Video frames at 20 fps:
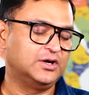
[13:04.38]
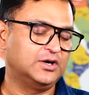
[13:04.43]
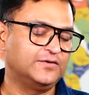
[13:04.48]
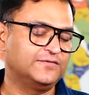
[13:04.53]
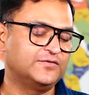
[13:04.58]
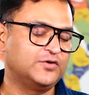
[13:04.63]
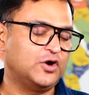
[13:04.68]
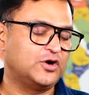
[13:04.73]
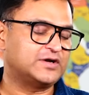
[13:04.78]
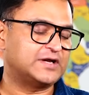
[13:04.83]

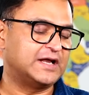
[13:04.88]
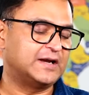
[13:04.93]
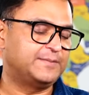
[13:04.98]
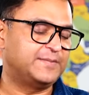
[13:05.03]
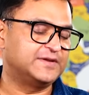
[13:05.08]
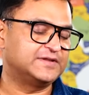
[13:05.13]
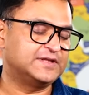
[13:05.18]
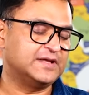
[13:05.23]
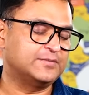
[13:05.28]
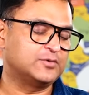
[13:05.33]
of not
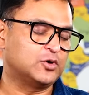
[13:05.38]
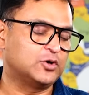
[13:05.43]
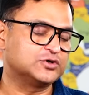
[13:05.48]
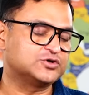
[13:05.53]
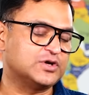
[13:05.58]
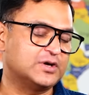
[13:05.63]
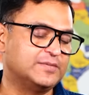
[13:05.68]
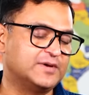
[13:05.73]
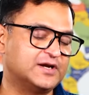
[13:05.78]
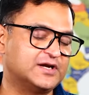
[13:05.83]
helping them, and
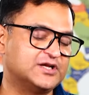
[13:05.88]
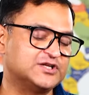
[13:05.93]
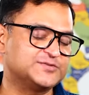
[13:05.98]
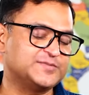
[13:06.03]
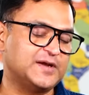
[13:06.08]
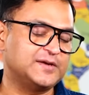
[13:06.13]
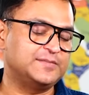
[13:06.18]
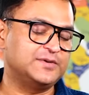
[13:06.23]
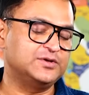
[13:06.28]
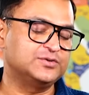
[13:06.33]
also
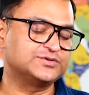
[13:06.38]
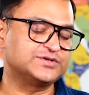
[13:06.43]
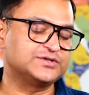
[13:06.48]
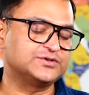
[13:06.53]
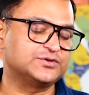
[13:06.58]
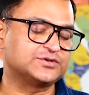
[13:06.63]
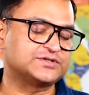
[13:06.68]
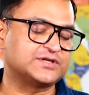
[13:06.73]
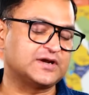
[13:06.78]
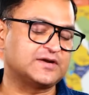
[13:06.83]
Americans might be
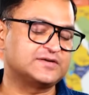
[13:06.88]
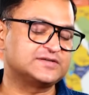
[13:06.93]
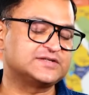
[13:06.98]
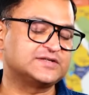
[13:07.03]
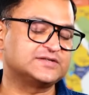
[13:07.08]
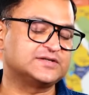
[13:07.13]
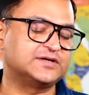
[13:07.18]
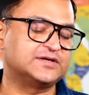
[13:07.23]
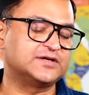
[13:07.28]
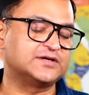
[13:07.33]
using those terrorists
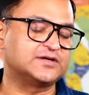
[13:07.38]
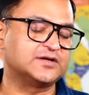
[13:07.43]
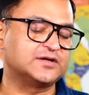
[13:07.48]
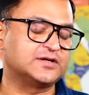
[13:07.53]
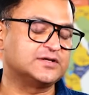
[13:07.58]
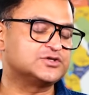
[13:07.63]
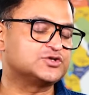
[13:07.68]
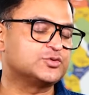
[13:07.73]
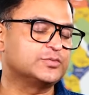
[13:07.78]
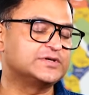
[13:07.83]
as a
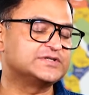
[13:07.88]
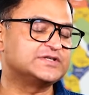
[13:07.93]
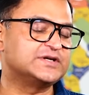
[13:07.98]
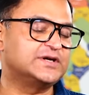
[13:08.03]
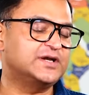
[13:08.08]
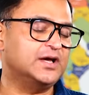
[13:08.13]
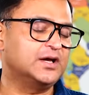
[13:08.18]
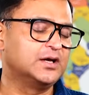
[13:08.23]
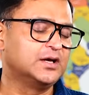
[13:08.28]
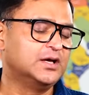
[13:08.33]
deterrence towards
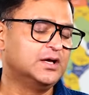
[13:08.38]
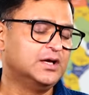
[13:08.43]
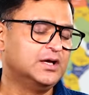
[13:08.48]
India.